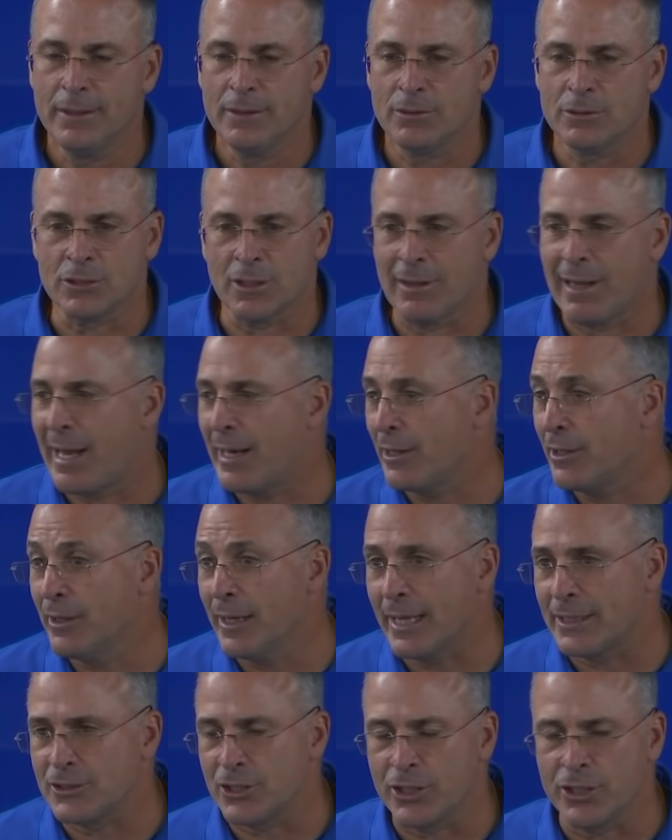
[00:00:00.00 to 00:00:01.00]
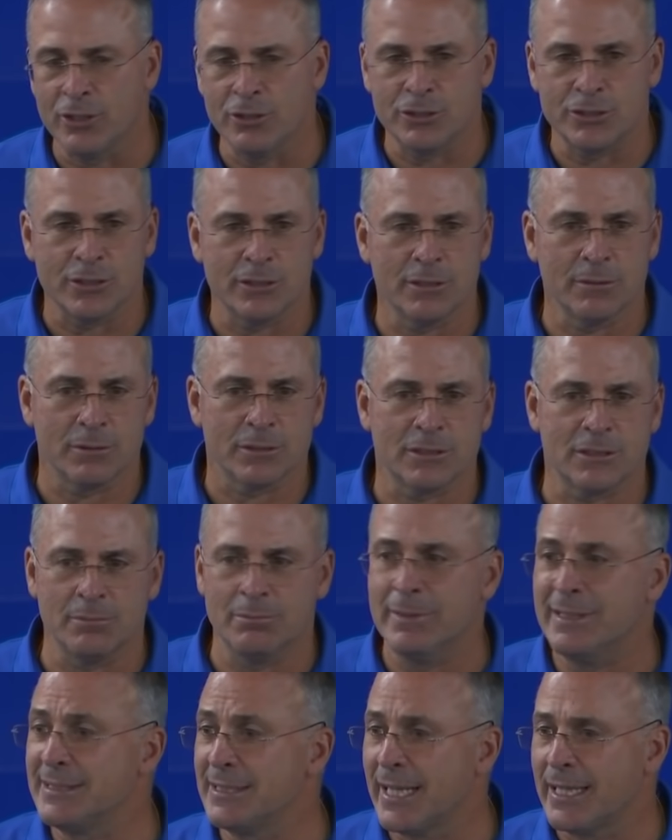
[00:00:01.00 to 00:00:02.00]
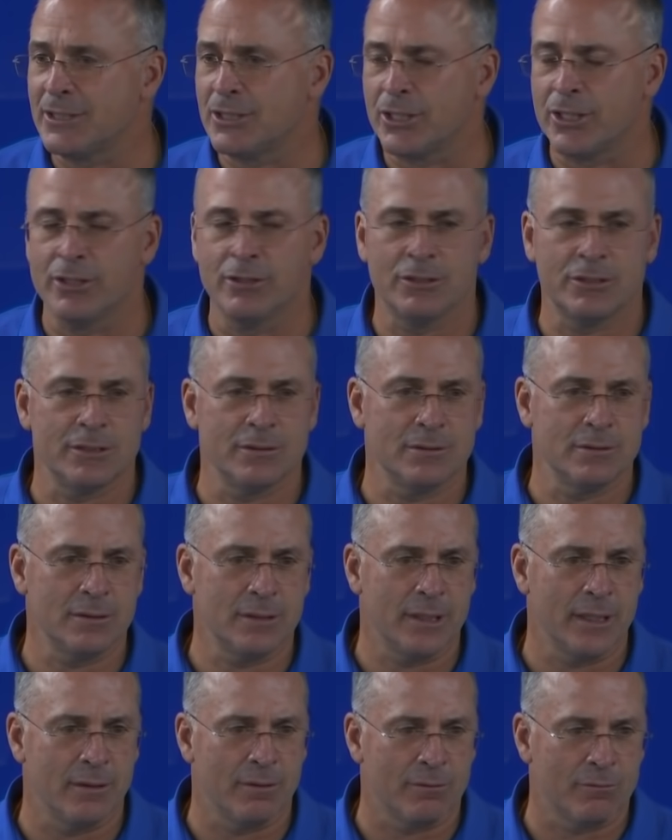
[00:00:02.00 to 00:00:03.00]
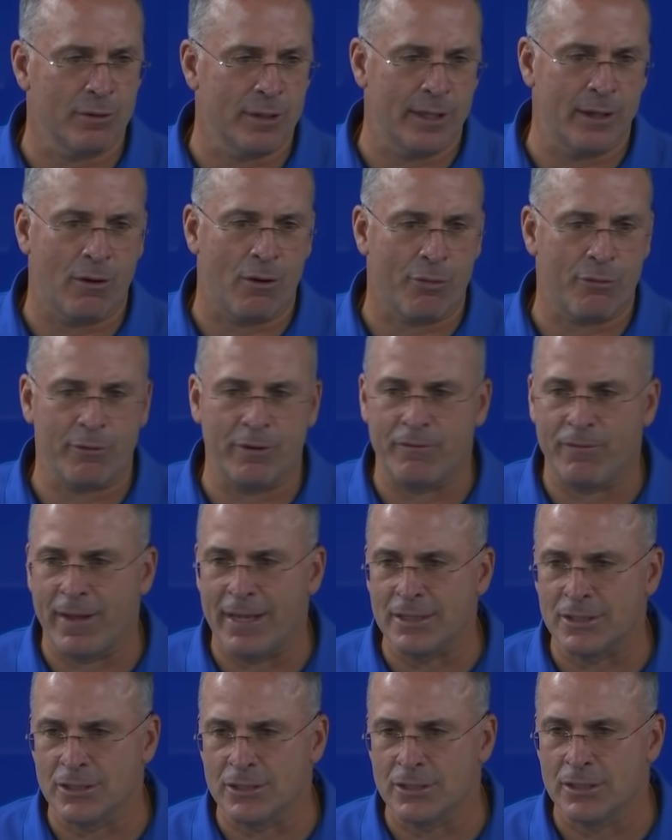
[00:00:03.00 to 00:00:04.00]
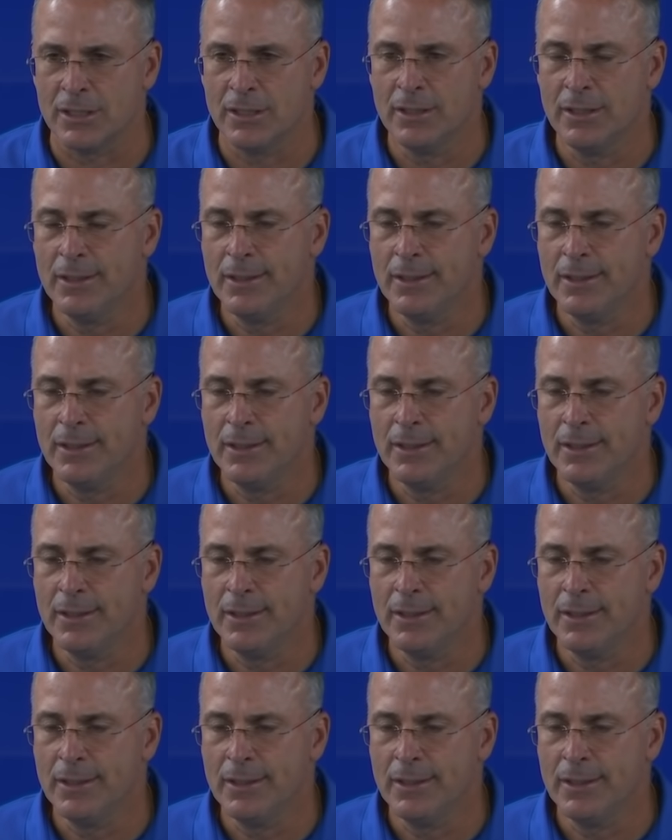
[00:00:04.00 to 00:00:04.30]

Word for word: There was a lot of good execution. There was some misexecution, you know, in really all three phases.